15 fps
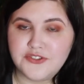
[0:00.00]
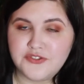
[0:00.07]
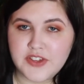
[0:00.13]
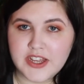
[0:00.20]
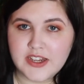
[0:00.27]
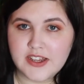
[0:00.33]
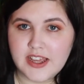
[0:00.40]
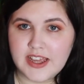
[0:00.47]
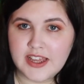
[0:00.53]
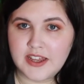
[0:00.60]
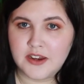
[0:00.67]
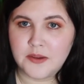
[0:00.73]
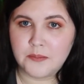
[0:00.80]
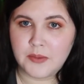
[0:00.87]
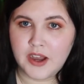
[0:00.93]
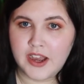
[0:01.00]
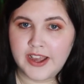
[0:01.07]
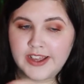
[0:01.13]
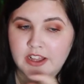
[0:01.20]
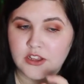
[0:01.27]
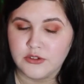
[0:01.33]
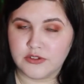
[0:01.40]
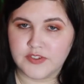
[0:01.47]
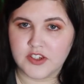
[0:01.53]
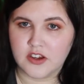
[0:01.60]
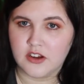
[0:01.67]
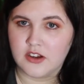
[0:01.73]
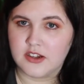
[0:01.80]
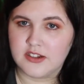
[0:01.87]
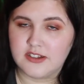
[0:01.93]
fit in my Louis
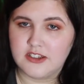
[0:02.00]
Vuitton